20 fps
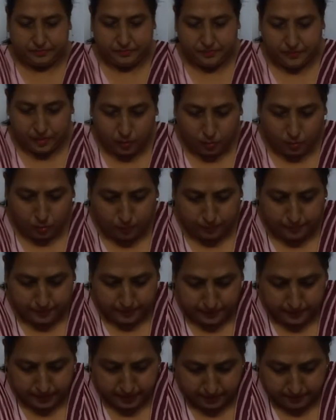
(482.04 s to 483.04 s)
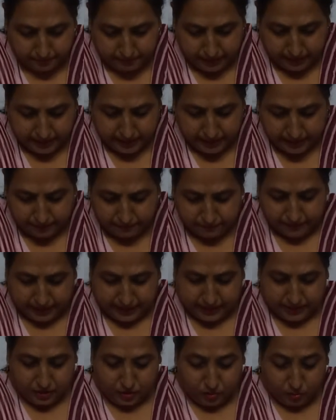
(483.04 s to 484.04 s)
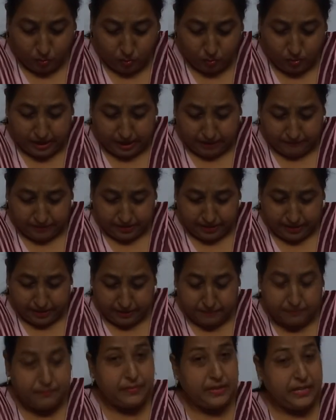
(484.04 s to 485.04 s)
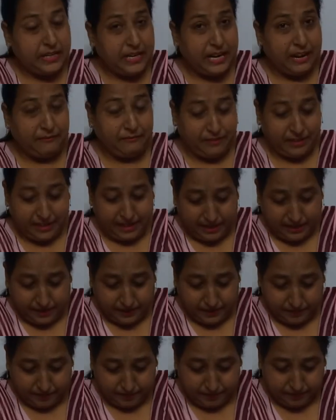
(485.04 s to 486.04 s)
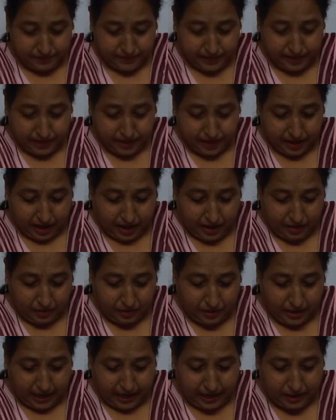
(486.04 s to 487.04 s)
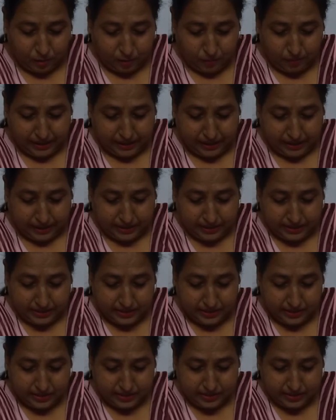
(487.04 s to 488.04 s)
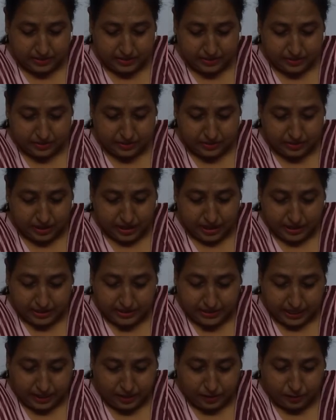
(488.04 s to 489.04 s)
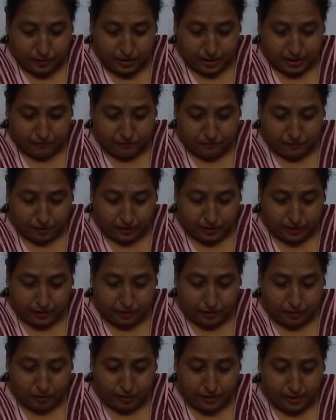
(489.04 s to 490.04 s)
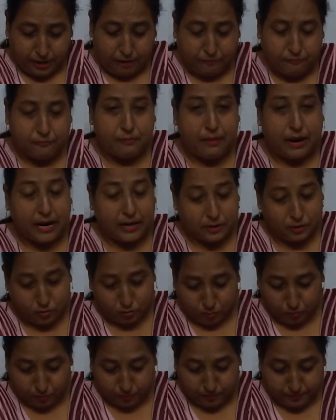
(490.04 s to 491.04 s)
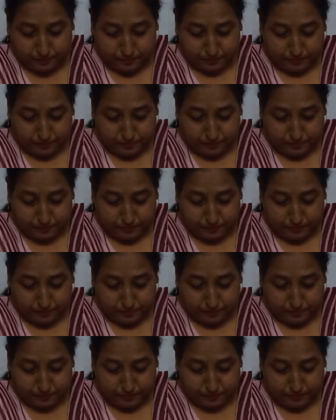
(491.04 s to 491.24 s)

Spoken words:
Oop, making a face. Who, Lieutenant? Me, Lieutenant? Iota and Omega saluting for the glory of Mars. Oop.